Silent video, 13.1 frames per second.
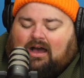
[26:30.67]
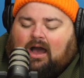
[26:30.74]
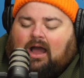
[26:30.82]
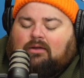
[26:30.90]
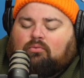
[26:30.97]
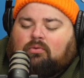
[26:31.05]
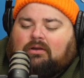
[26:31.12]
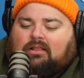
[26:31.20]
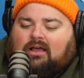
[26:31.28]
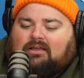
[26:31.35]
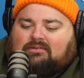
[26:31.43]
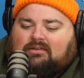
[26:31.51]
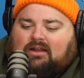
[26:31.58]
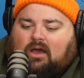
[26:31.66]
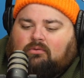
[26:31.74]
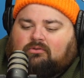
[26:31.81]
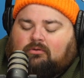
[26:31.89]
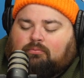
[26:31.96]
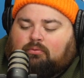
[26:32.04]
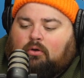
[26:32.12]
I realized that I was
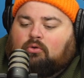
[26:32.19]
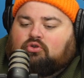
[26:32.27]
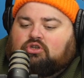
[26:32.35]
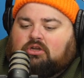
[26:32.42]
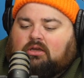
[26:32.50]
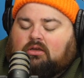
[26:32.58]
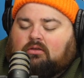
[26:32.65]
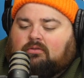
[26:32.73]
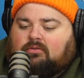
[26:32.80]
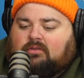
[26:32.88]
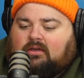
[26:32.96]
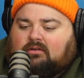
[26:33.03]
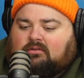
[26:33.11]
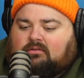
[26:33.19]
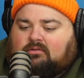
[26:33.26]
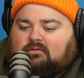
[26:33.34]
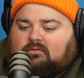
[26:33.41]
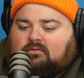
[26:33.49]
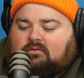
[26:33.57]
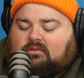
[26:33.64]
approaching
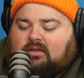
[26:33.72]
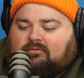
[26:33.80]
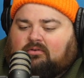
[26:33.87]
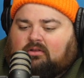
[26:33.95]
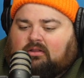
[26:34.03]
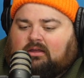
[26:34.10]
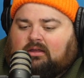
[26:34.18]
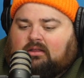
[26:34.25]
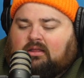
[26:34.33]
things differently.